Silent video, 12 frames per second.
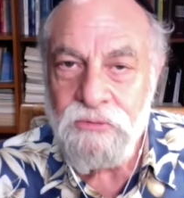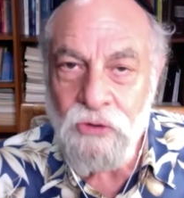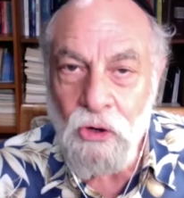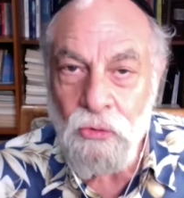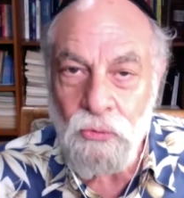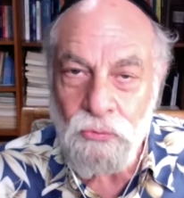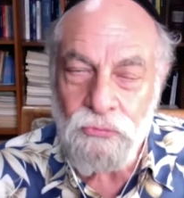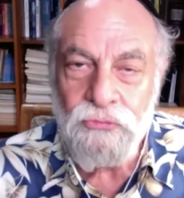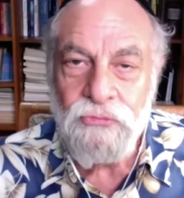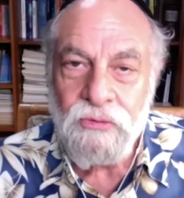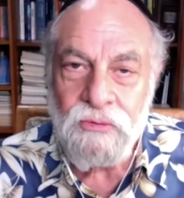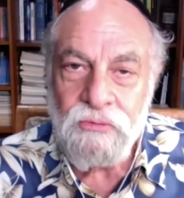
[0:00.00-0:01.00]

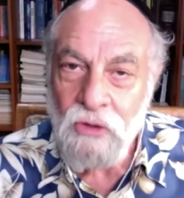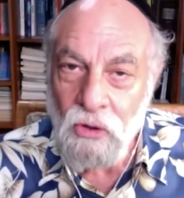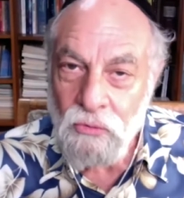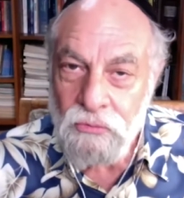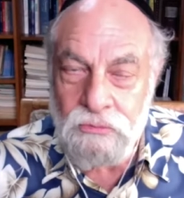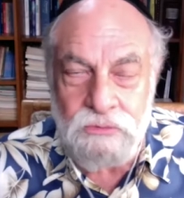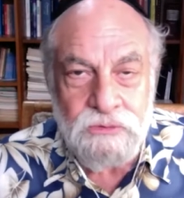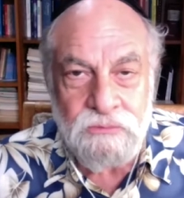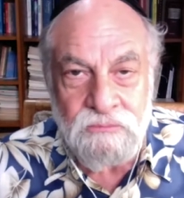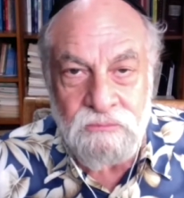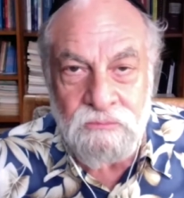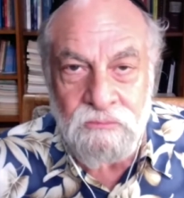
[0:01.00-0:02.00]
toes,
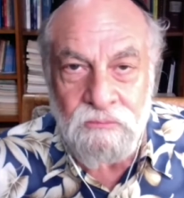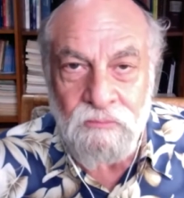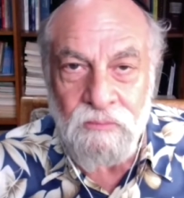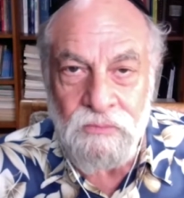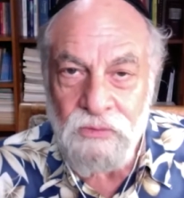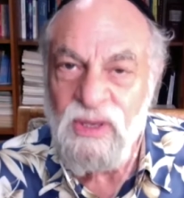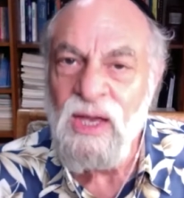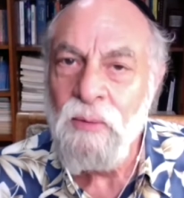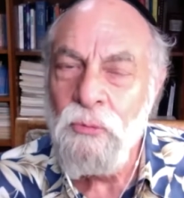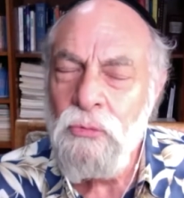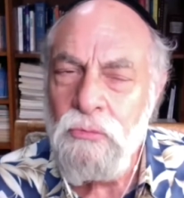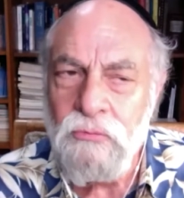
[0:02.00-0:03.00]
you
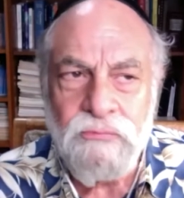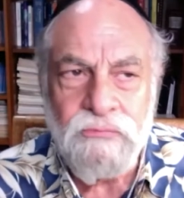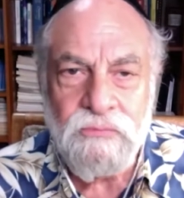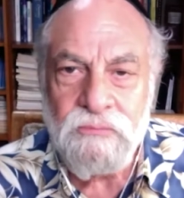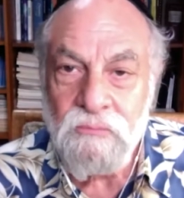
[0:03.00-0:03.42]
can't move.